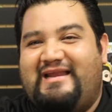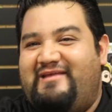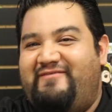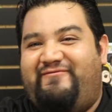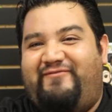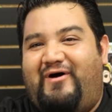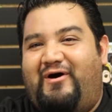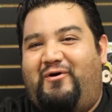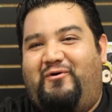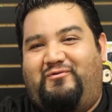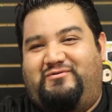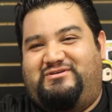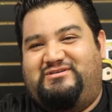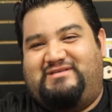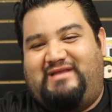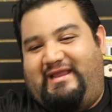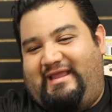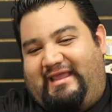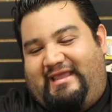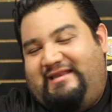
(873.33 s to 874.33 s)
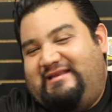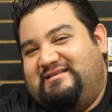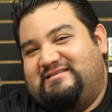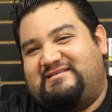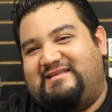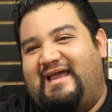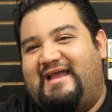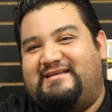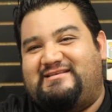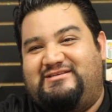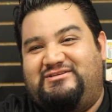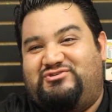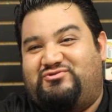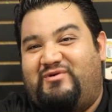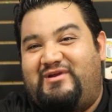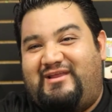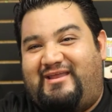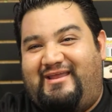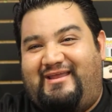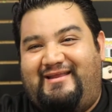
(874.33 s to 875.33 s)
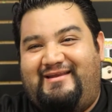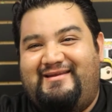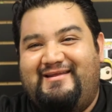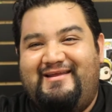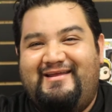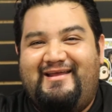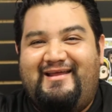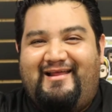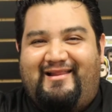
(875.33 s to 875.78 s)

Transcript: phone, just like eating snacks and drinking,